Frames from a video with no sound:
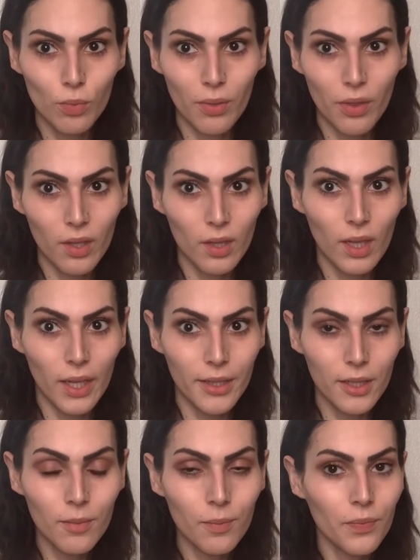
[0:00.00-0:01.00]
thin
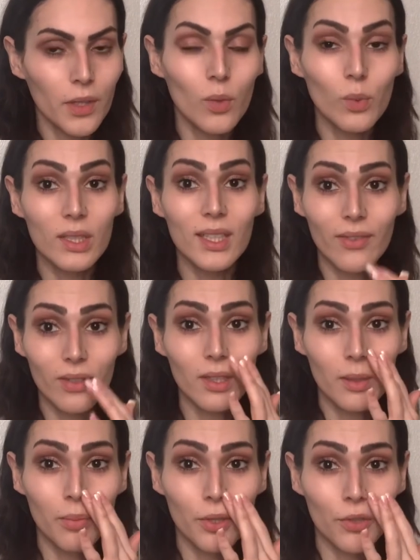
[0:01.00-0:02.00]
layer, it would definitely
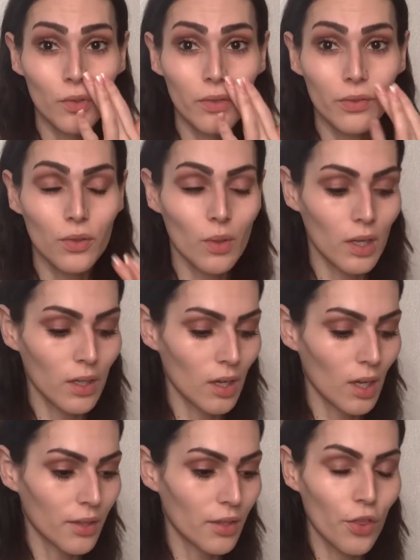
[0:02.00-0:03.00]
burn you if you are
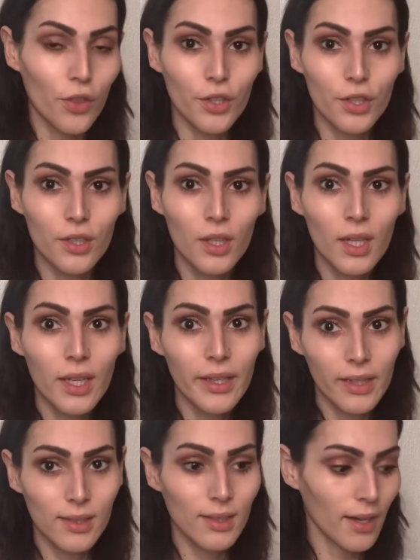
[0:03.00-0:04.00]
on the 3rd
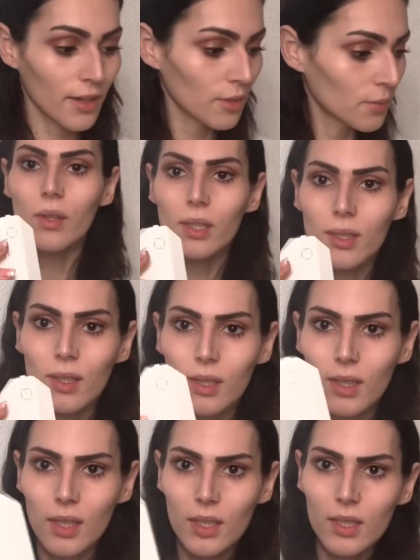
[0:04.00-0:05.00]
heat setting. This is
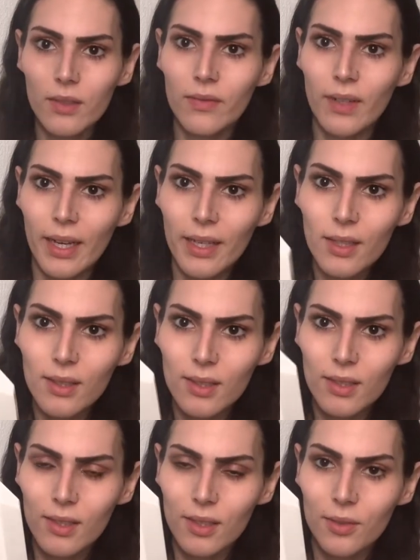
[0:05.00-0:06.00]
the device,
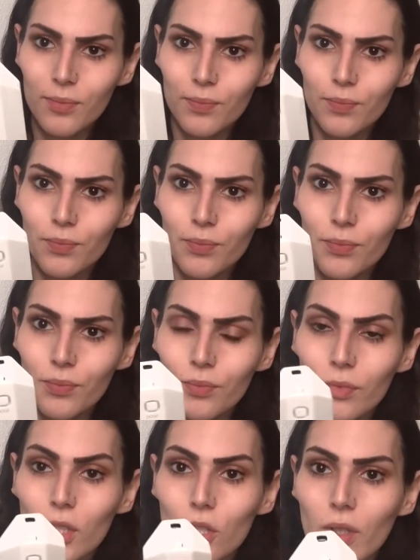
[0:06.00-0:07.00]

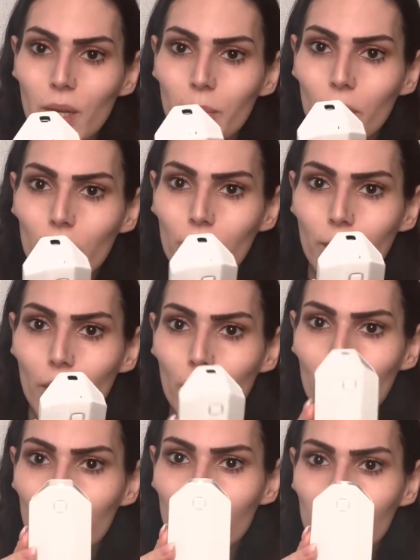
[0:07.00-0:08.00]
the Tripollar
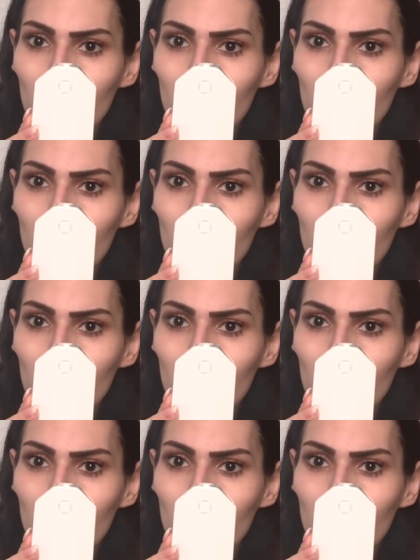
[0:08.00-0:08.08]
Pose.